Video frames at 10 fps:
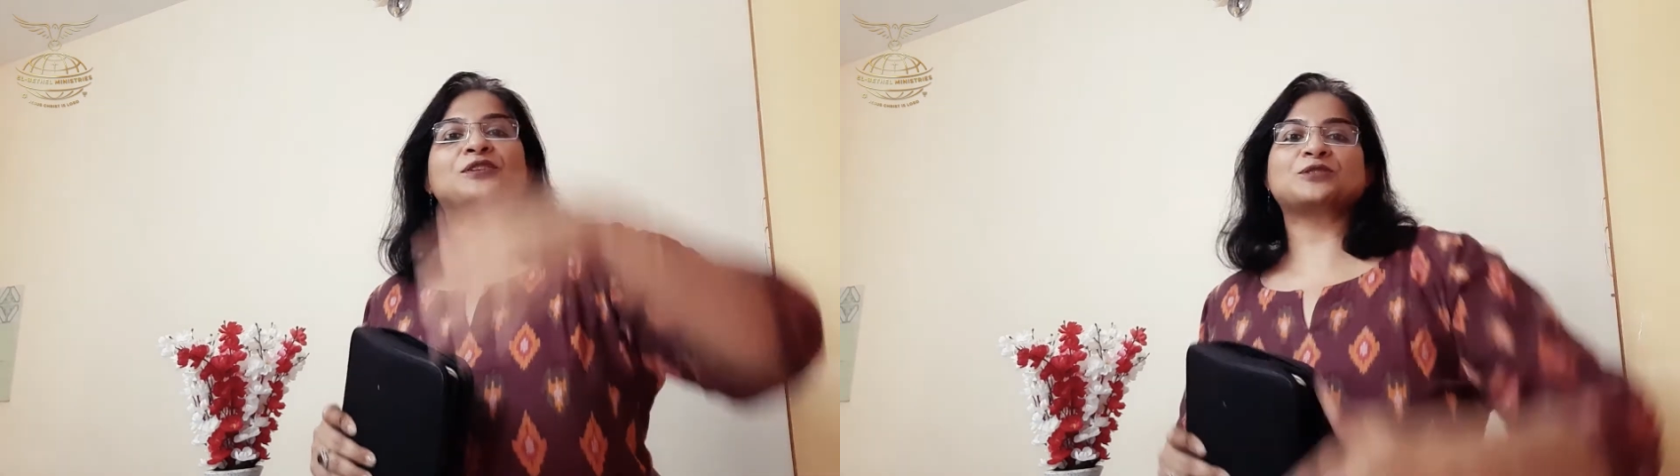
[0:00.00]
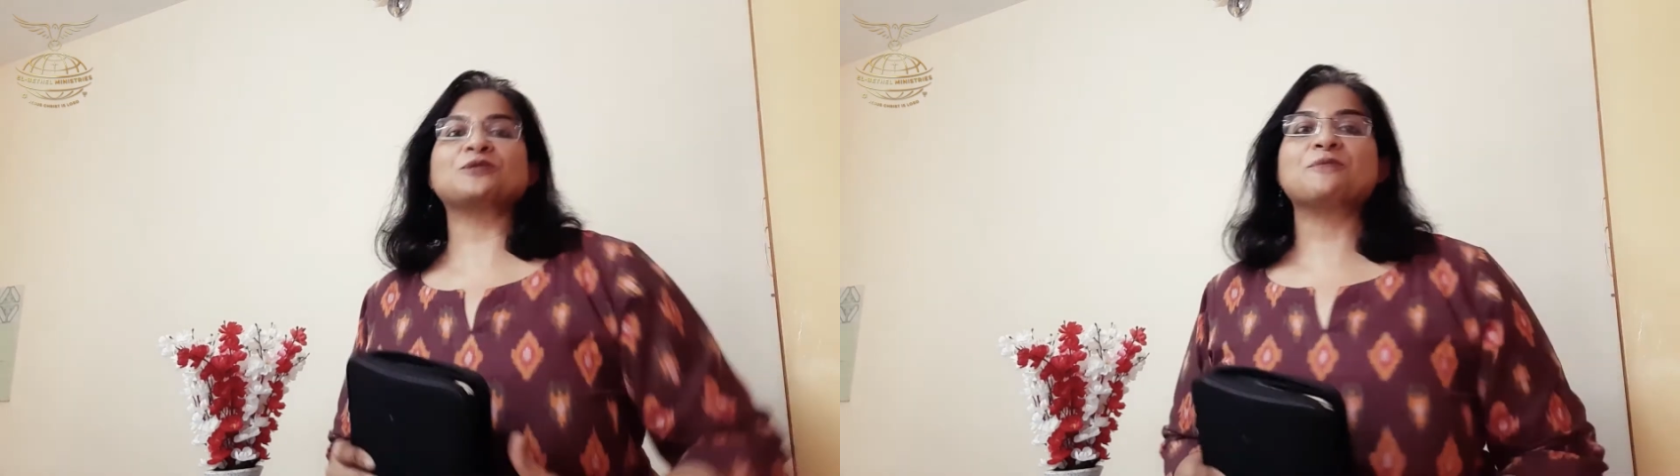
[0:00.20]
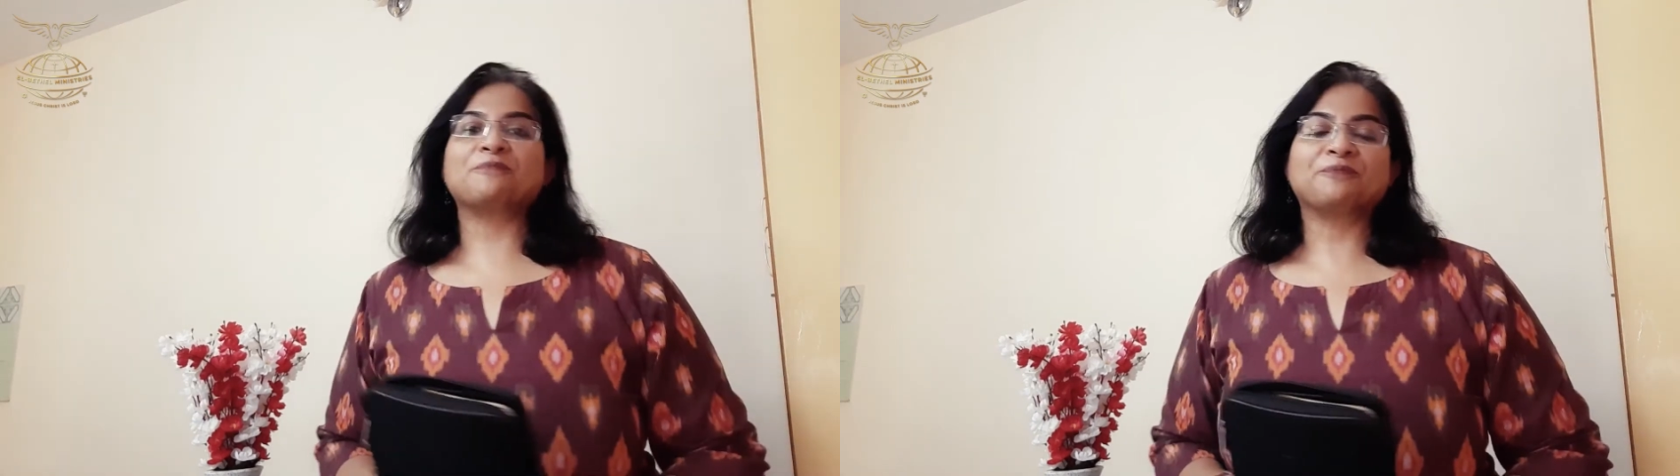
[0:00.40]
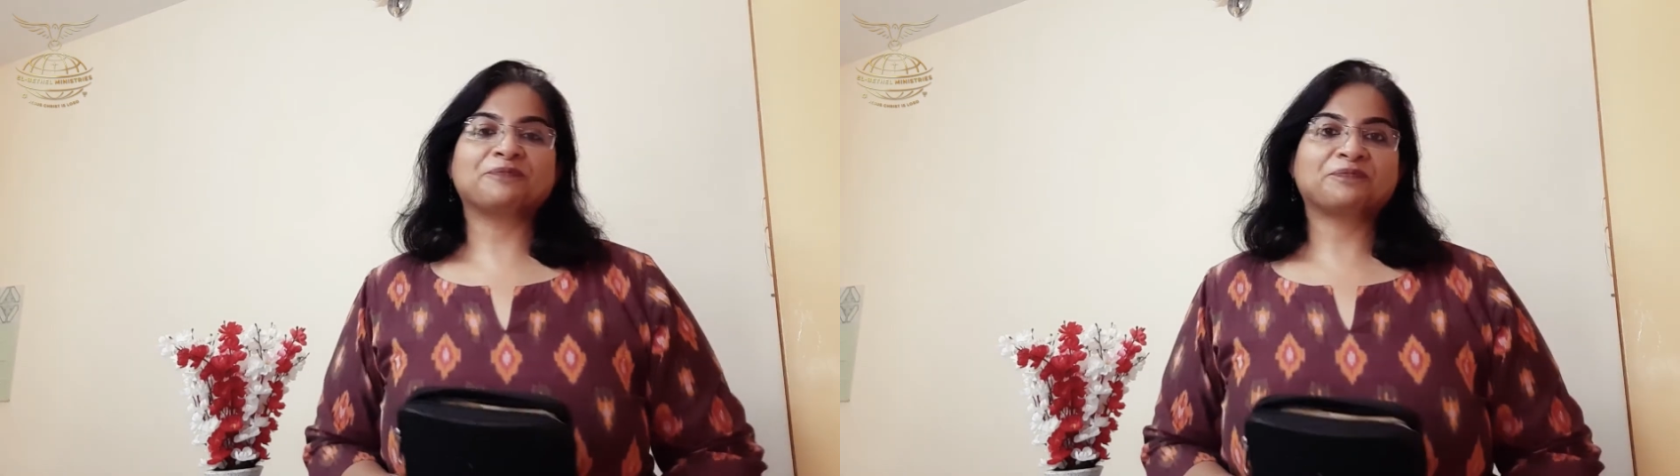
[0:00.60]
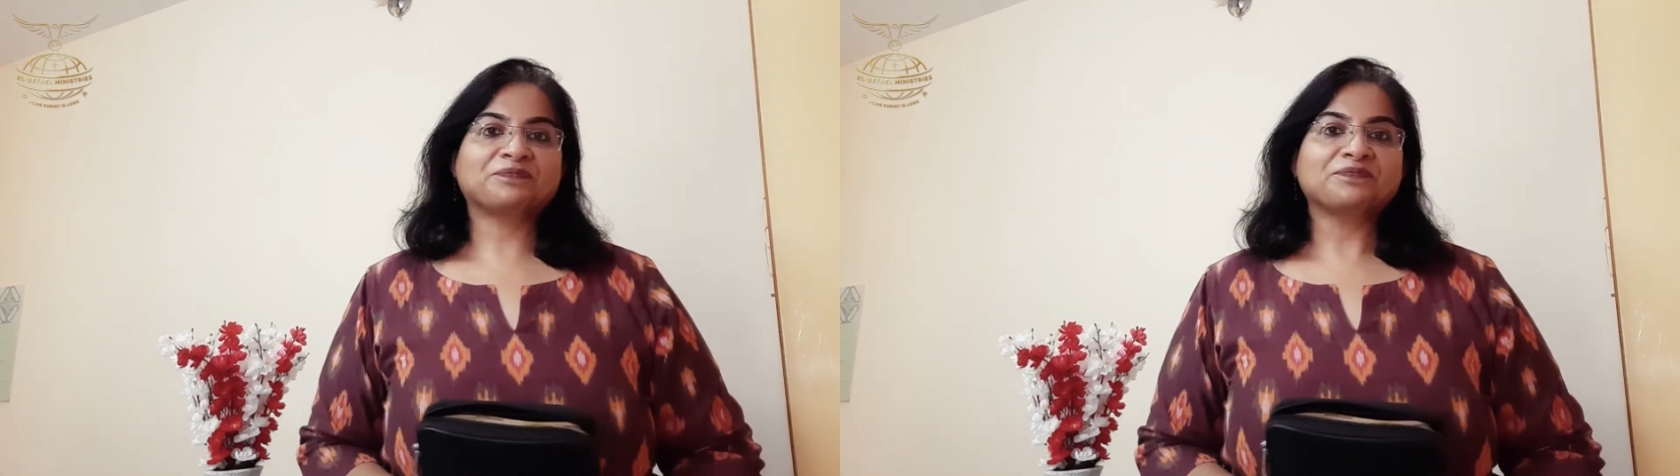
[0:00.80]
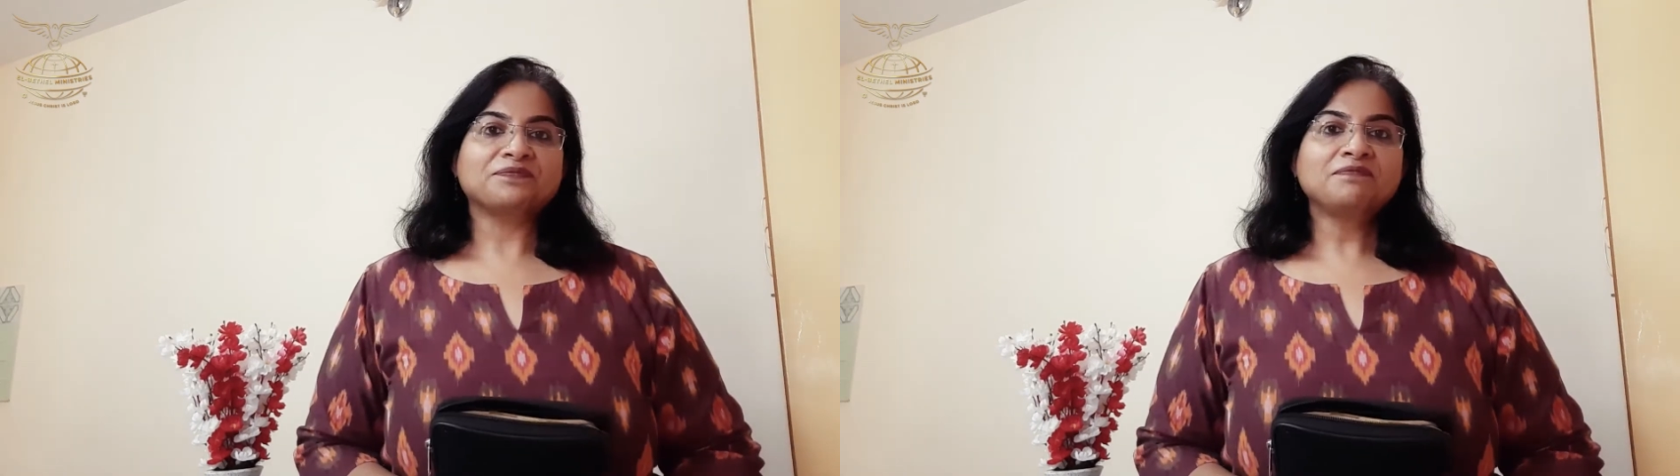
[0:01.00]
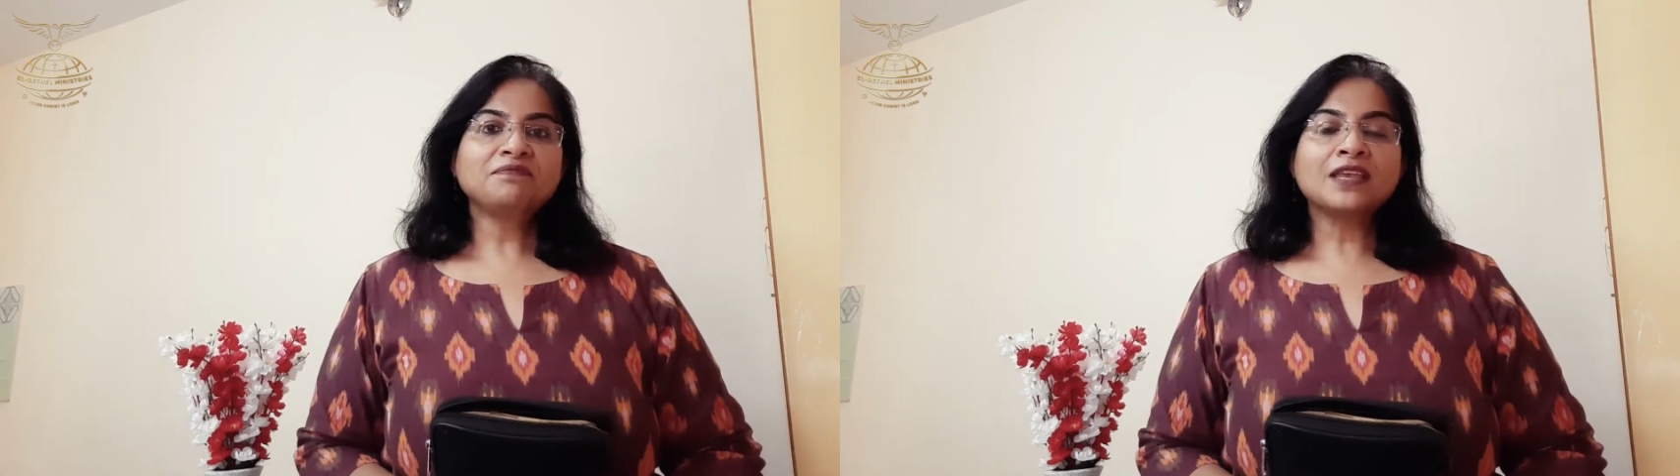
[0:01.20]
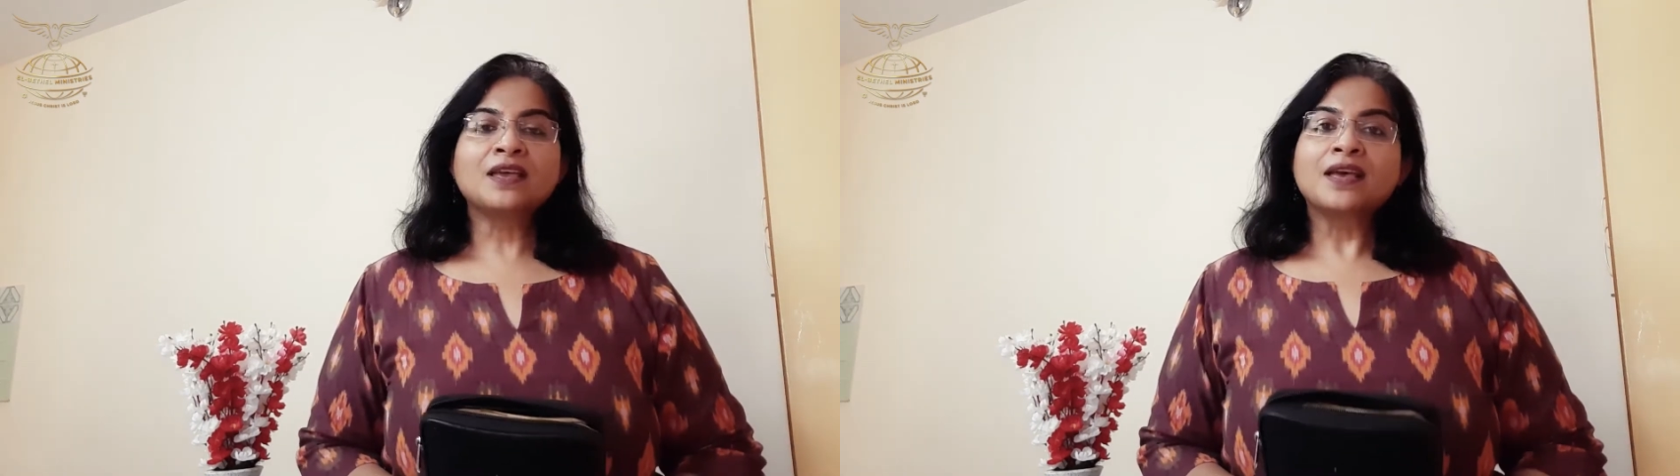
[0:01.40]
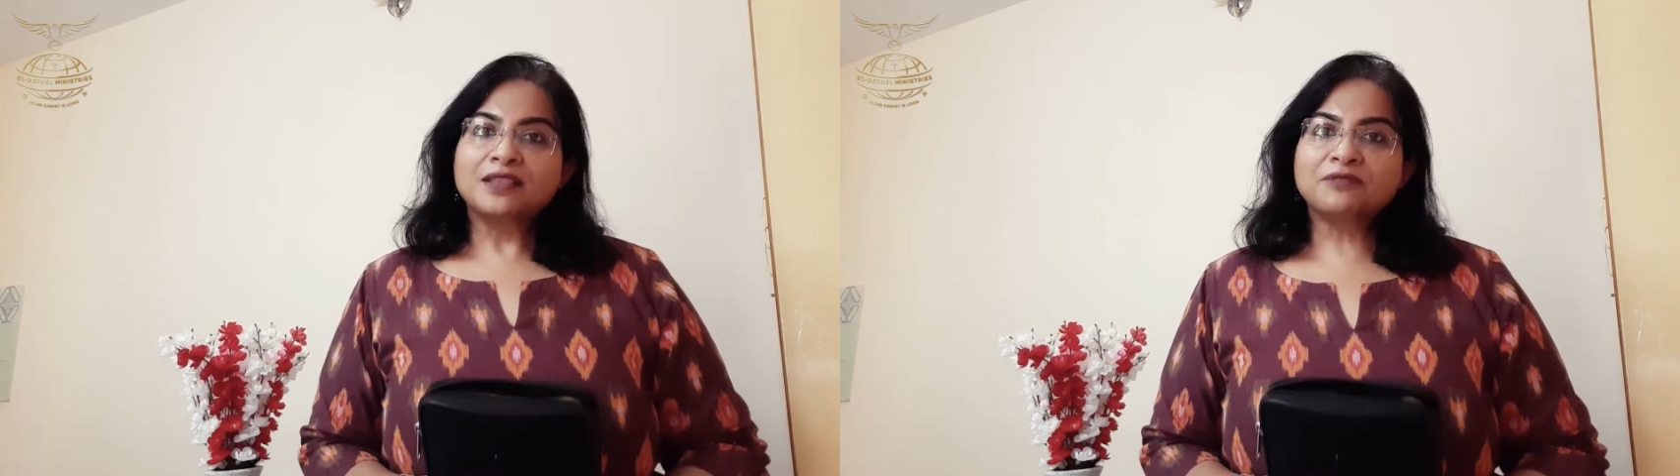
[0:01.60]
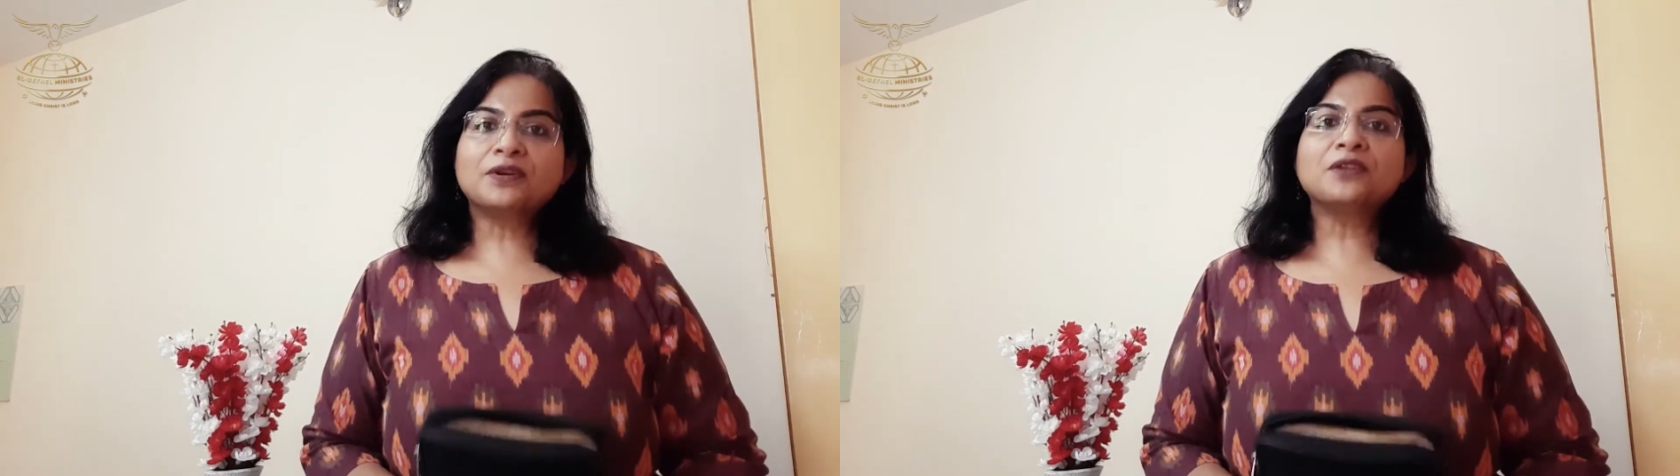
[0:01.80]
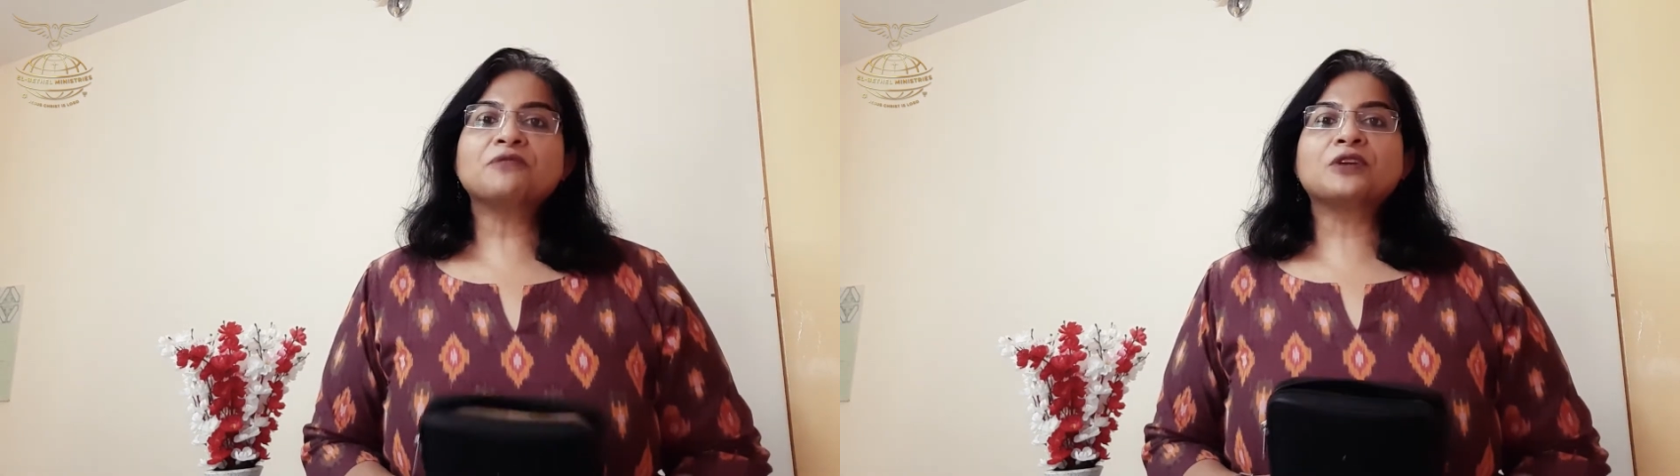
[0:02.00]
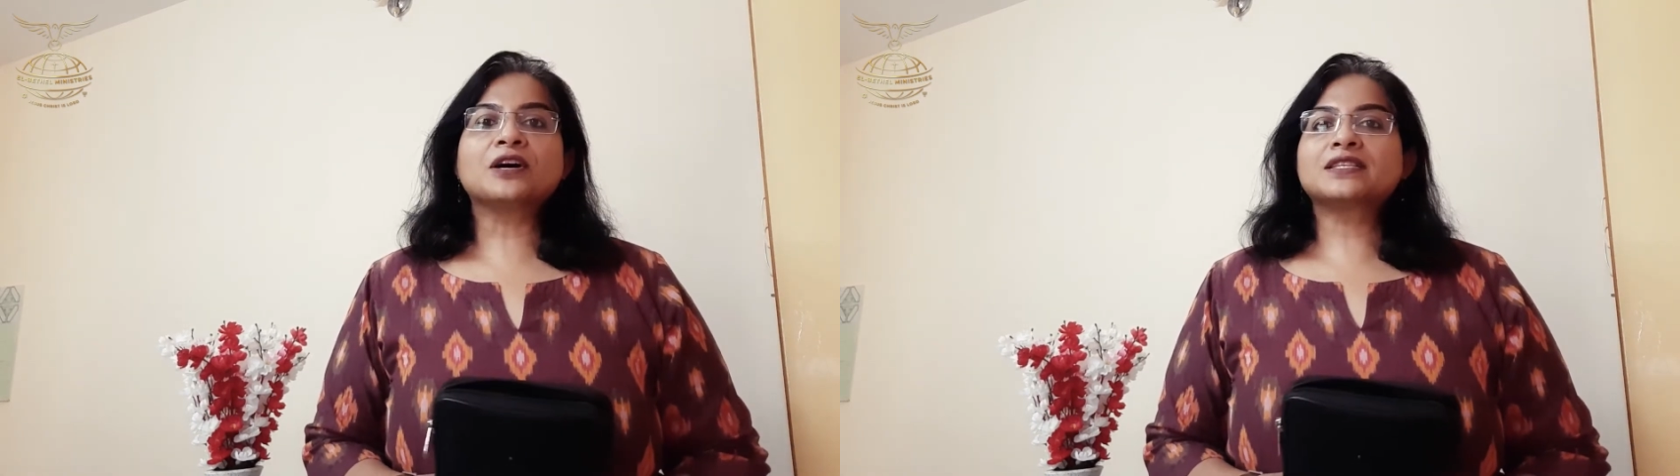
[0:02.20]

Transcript: storm. The word of God